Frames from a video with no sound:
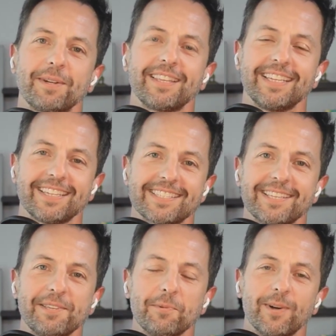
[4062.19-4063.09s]
or things
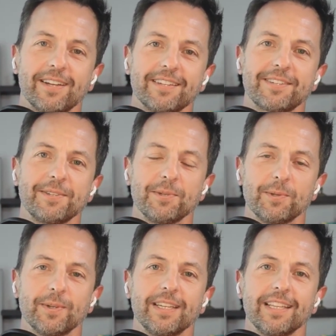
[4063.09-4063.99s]
that you want
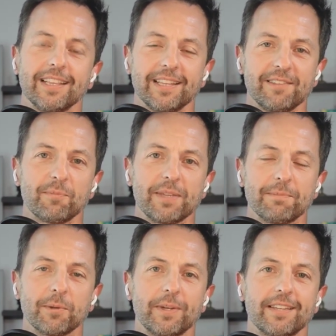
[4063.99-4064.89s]
to leave
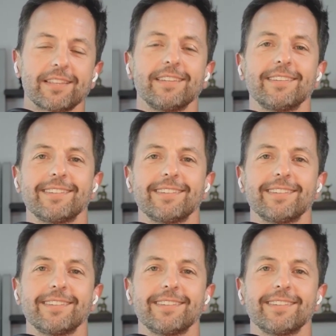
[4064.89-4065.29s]
people with?